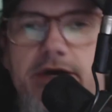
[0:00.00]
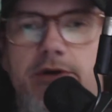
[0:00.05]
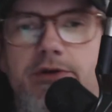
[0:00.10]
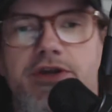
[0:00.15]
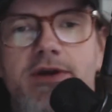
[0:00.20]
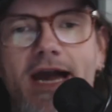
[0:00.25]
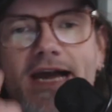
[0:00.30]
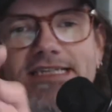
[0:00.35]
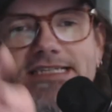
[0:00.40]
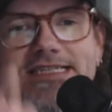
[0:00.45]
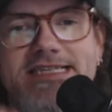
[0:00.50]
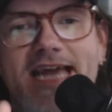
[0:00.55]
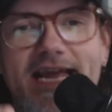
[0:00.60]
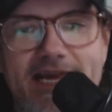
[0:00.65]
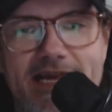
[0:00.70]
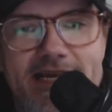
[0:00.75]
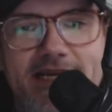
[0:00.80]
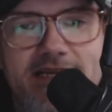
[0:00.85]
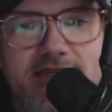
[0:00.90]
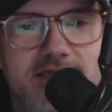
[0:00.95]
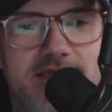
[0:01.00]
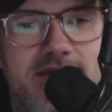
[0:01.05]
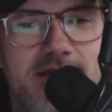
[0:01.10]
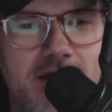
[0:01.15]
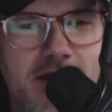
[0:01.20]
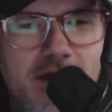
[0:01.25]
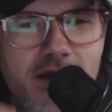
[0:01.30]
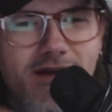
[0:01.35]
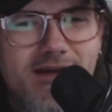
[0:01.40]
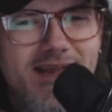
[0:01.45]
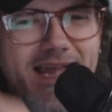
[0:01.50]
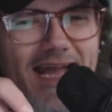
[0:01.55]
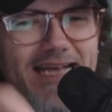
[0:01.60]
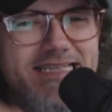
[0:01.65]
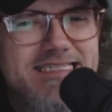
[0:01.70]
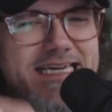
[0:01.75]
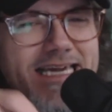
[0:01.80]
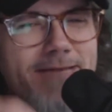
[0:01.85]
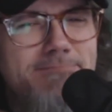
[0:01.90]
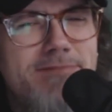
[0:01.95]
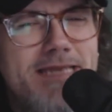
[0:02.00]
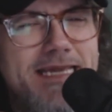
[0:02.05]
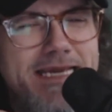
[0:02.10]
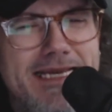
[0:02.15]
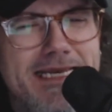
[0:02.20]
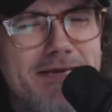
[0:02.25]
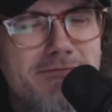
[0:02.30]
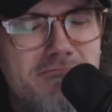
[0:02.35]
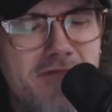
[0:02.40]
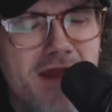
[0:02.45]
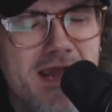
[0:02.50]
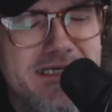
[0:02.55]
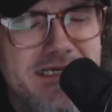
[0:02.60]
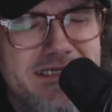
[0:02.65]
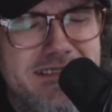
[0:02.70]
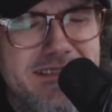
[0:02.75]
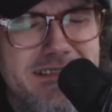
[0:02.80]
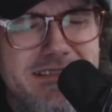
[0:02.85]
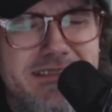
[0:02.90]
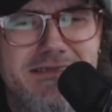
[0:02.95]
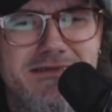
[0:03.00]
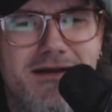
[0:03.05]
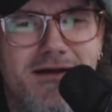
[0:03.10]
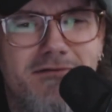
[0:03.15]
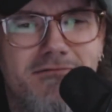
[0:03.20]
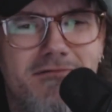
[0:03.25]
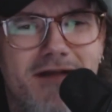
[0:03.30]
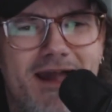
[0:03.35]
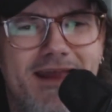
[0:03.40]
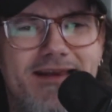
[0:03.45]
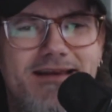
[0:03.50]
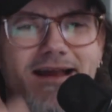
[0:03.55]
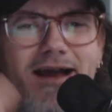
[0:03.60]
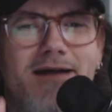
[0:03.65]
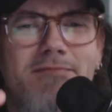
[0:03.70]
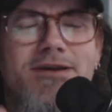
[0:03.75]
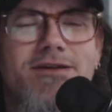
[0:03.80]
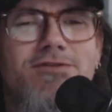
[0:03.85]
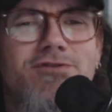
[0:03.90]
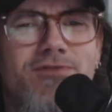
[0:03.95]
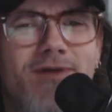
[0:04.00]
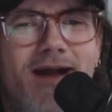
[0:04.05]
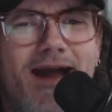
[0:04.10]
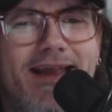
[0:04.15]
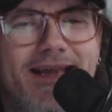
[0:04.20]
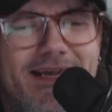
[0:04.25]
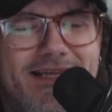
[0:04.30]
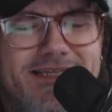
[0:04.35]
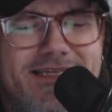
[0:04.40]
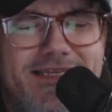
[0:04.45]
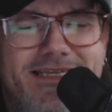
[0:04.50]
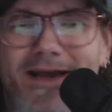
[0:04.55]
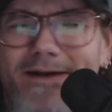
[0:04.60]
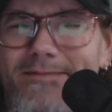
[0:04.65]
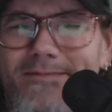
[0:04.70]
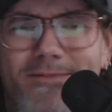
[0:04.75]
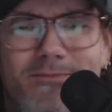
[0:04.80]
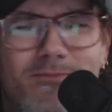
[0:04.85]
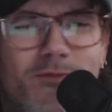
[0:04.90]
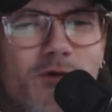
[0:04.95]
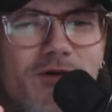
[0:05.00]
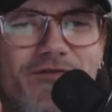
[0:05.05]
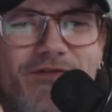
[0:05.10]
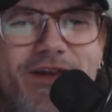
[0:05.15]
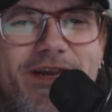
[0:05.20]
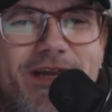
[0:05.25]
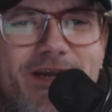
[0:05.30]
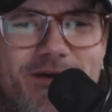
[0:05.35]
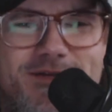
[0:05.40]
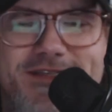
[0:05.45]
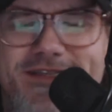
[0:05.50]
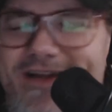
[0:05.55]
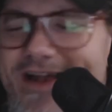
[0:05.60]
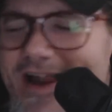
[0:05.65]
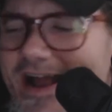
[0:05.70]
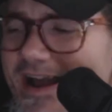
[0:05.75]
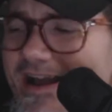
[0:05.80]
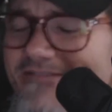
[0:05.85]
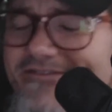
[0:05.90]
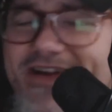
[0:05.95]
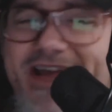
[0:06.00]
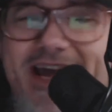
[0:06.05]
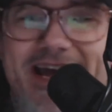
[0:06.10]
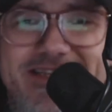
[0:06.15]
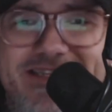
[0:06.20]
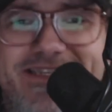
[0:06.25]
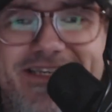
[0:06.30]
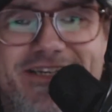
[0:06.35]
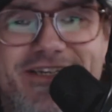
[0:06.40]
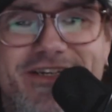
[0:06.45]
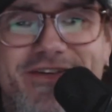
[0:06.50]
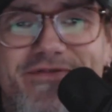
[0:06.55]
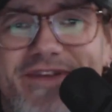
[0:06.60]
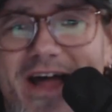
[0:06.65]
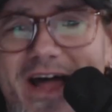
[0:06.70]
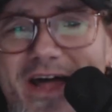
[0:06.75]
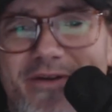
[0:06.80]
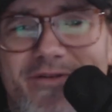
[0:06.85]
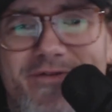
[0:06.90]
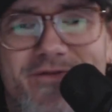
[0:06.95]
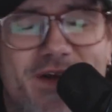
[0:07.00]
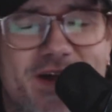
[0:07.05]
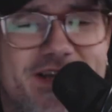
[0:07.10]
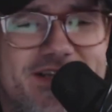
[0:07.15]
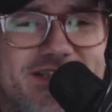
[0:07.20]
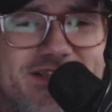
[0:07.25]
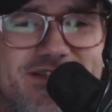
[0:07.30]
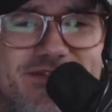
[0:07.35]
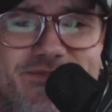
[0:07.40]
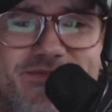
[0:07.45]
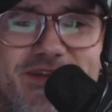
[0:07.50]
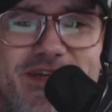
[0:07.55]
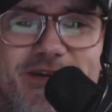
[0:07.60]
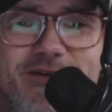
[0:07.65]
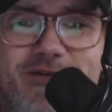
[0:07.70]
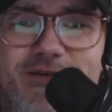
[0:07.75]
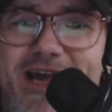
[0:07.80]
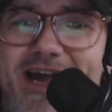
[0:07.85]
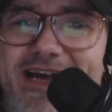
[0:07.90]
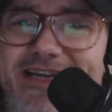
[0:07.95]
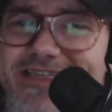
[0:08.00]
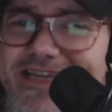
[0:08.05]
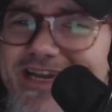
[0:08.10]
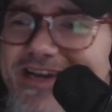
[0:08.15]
you guys take it easy. Guys, keep digging them Rekkids. All right? I'm going to try to get some more videos done. I've got such a Vinyl Finds video. Guys, I